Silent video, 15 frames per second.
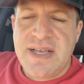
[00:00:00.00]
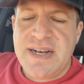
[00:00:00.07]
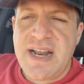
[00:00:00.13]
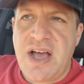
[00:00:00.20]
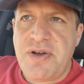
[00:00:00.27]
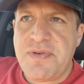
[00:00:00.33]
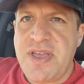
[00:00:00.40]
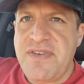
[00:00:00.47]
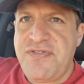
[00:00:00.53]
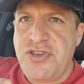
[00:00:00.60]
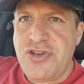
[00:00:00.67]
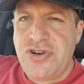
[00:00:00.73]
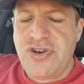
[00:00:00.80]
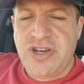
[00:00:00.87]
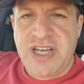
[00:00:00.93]
Now, if
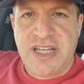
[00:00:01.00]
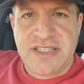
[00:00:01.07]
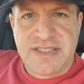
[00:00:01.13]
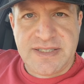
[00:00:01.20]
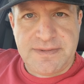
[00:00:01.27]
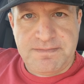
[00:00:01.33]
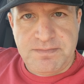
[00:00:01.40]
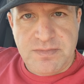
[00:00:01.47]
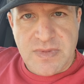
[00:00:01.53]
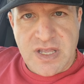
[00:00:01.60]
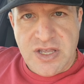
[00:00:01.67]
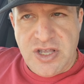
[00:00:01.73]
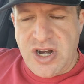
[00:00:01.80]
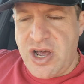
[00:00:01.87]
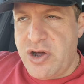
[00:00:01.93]
you look at,
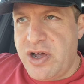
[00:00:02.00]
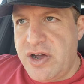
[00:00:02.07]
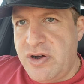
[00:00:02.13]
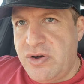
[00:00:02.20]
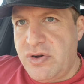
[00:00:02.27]
you know,